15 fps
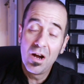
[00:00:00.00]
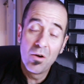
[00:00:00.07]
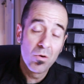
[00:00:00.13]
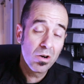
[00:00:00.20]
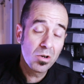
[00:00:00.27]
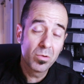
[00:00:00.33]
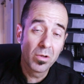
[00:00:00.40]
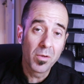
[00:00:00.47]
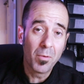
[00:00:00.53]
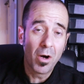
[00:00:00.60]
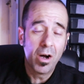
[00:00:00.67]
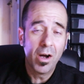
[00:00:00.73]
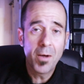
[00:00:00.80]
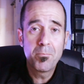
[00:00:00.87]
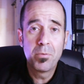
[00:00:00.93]
I work with them
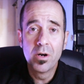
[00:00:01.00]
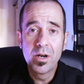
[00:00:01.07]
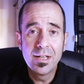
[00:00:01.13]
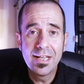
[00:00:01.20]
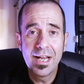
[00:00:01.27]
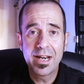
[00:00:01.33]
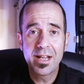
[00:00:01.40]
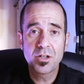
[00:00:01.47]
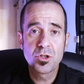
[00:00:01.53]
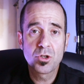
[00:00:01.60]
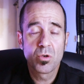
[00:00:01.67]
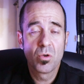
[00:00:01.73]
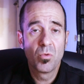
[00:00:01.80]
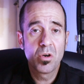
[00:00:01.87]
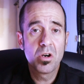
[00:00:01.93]
all. I put in that
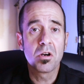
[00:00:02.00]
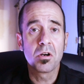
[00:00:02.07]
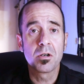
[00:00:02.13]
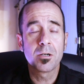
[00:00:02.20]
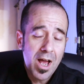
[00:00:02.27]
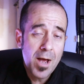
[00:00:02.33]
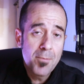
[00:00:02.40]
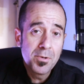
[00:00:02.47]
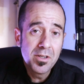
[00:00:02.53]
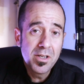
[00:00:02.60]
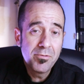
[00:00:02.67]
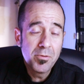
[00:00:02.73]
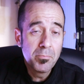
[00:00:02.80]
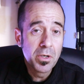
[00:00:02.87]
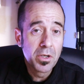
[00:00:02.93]
extra work. I
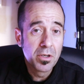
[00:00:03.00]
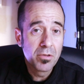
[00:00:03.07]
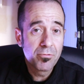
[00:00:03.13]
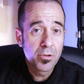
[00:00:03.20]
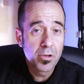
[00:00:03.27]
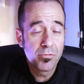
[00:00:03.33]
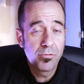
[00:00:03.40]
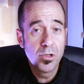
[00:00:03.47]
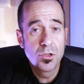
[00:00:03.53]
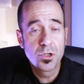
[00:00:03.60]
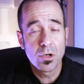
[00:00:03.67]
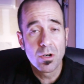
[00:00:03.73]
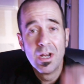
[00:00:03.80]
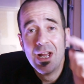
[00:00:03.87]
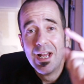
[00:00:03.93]
believe in building for the
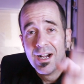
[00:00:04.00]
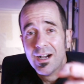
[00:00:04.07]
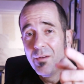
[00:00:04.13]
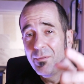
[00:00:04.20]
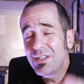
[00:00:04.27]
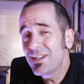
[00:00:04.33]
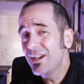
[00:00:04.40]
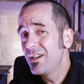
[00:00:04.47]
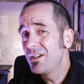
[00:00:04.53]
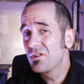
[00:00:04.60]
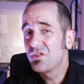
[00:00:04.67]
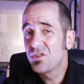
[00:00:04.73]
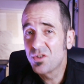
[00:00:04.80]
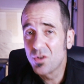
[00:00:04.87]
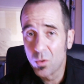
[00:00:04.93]
future. Let me tell you a
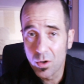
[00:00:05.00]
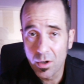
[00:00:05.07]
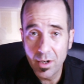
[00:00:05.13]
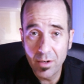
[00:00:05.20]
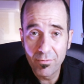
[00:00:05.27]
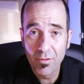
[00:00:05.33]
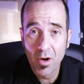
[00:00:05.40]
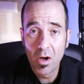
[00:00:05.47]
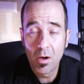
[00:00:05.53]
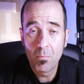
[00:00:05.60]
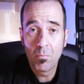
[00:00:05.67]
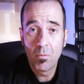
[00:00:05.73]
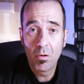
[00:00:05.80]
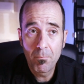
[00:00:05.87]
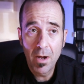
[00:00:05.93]
story
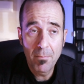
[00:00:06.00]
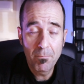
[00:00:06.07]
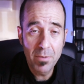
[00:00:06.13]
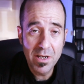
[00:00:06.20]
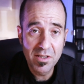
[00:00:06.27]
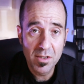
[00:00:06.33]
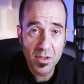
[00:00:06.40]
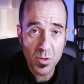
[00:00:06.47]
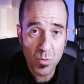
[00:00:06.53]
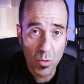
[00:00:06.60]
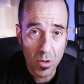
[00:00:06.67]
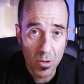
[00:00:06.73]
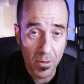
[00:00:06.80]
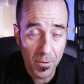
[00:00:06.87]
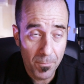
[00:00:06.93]
from my business
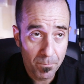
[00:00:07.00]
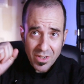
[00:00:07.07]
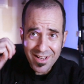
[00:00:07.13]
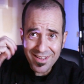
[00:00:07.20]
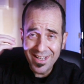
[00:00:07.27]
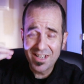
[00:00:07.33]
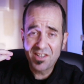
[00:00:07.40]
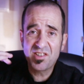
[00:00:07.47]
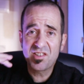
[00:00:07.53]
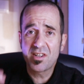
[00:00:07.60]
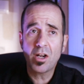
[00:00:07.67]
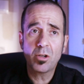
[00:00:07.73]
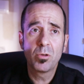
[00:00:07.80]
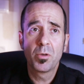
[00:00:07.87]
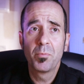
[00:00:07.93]
world that has
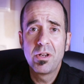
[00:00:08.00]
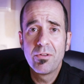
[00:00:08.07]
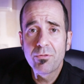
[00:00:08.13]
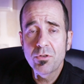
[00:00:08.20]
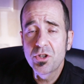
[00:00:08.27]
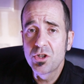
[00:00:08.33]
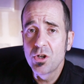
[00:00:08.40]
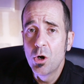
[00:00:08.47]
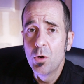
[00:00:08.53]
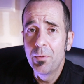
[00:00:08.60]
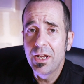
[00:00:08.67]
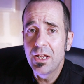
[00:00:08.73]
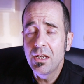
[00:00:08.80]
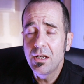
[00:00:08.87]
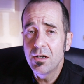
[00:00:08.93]
stuck with me for so
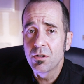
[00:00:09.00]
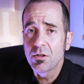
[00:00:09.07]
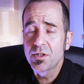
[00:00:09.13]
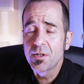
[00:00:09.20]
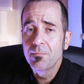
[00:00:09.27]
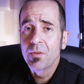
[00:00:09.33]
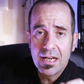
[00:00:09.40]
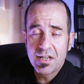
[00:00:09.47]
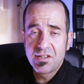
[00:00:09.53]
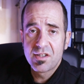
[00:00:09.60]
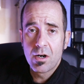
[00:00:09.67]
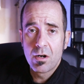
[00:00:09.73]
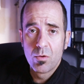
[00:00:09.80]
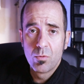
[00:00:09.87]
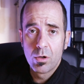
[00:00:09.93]
many years. I
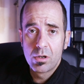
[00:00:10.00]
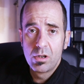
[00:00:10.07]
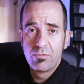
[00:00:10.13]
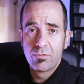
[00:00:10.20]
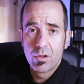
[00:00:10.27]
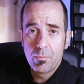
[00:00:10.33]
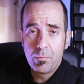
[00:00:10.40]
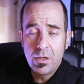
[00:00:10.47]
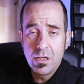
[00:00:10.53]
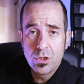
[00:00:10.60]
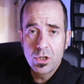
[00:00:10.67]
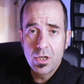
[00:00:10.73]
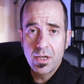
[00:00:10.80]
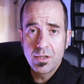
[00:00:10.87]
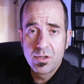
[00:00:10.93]
started working for the
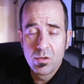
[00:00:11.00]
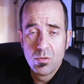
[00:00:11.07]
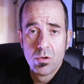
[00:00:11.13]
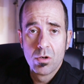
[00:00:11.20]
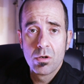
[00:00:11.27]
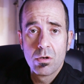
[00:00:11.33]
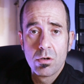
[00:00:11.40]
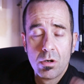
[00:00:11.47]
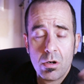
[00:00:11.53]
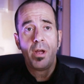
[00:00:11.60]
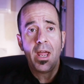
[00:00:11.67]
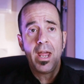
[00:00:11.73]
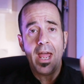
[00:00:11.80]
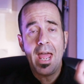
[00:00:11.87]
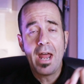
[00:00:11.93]
PGA Tour
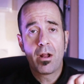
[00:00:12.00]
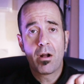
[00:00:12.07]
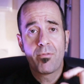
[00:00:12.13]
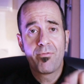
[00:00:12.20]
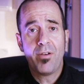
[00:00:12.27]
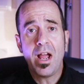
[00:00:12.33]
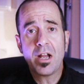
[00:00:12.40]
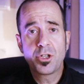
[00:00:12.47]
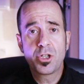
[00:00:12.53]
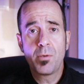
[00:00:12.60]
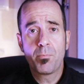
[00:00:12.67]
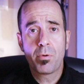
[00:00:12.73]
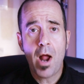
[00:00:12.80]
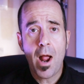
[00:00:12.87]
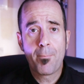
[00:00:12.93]
at our
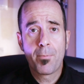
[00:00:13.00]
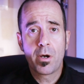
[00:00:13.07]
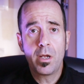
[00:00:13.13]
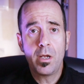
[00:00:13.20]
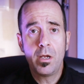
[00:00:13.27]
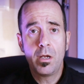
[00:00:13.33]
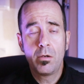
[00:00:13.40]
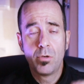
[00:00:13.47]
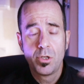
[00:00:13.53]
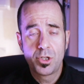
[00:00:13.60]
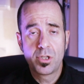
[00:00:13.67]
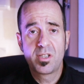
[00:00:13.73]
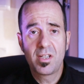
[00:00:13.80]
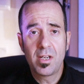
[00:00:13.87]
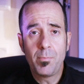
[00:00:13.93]
flagship property, which
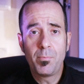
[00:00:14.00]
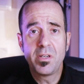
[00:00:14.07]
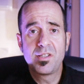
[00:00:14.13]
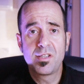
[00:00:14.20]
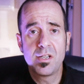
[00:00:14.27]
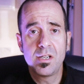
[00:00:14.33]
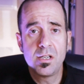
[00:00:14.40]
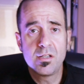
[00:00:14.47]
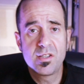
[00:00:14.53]
is TPC